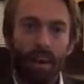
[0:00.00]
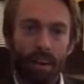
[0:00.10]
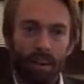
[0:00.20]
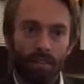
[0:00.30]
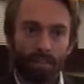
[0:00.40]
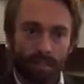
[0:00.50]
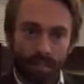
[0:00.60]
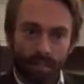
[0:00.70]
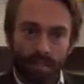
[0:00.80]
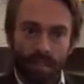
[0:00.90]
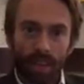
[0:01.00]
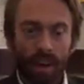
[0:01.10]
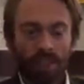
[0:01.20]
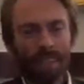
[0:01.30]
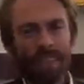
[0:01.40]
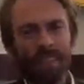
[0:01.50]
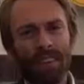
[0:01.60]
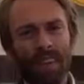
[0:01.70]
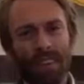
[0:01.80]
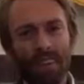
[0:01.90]
But there's a
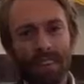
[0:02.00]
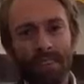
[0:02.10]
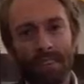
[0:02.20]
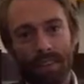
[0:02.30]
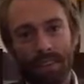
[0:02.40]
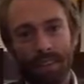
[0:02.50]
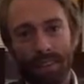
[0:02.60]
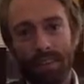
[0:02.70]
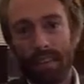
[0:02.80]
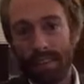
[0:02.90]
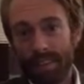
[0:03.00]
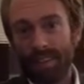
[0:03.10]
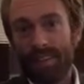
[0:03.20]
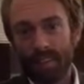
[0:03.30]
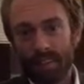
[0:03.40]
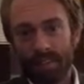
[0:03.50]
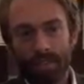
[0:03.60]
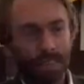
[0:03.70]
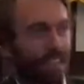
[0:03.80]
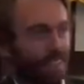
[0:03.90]
real need for those units and some...